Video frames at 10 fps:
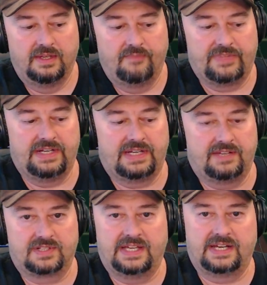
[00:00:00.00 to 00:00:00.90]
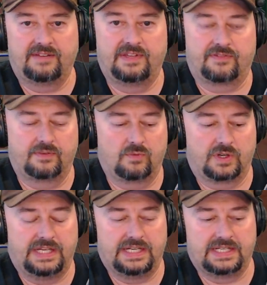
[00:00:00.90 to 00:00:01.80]
And it gives a lot of different
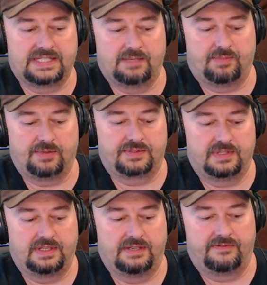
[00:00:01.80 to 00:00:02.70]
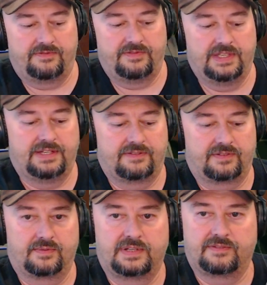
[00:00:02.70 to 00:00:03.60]
working examples of the
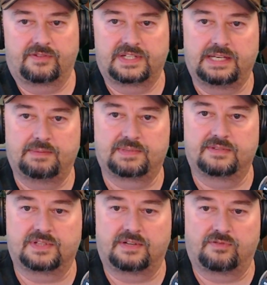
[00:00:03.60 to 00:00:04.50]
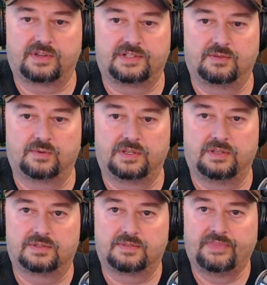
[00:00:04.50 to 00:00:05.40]
different different types of software that you want to
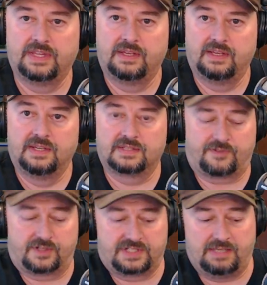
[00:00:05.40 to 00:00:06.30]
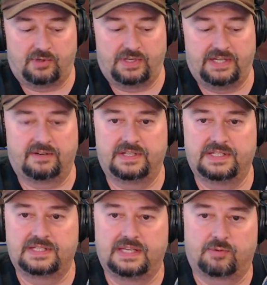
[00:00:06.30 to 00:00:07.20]
use. So, for example, here
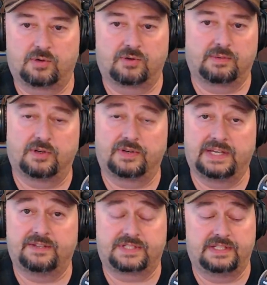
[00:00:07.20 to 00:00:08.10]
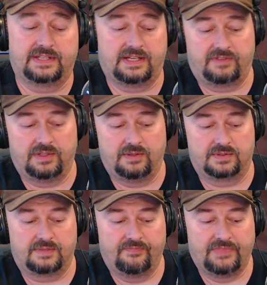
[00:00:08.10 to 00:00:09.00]
is a program called ELSI that I've
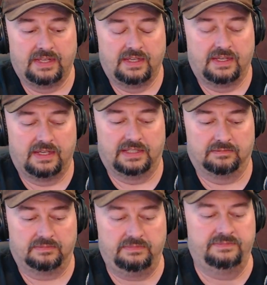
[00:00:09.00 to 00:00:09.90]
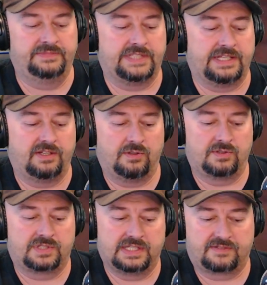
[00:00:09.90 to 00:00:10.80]
used. Um, and you
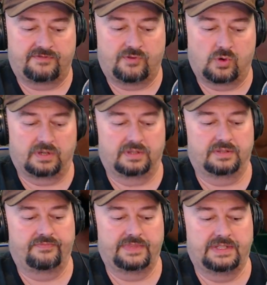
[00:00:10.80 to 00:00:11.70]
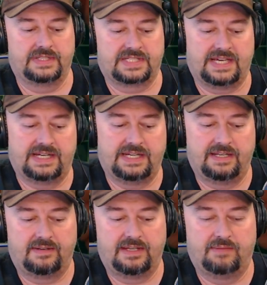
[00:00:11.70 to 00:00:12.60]
use this for
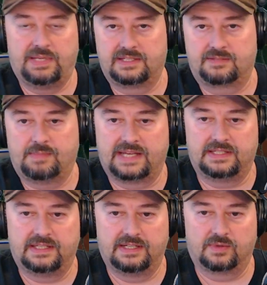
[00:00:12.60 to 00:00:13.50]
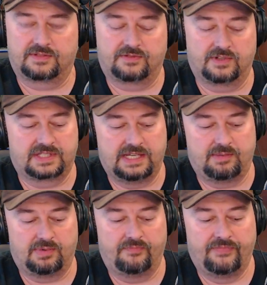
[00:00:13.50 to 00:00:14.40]
designing impedance matching networks, for
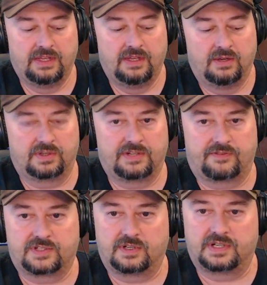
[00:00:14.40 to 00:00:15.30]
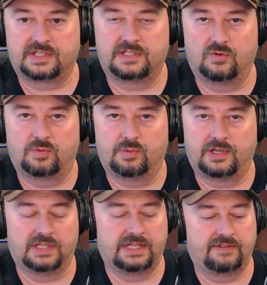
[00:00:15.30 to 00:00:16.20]
example, or different circuits that you would put
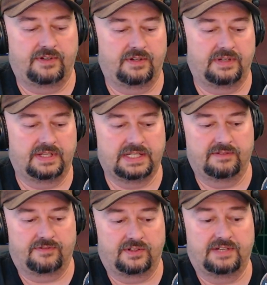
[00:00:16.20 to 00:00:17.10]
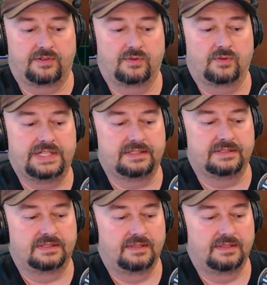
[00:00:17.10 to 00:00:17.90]
in line for your antenna for different reasons.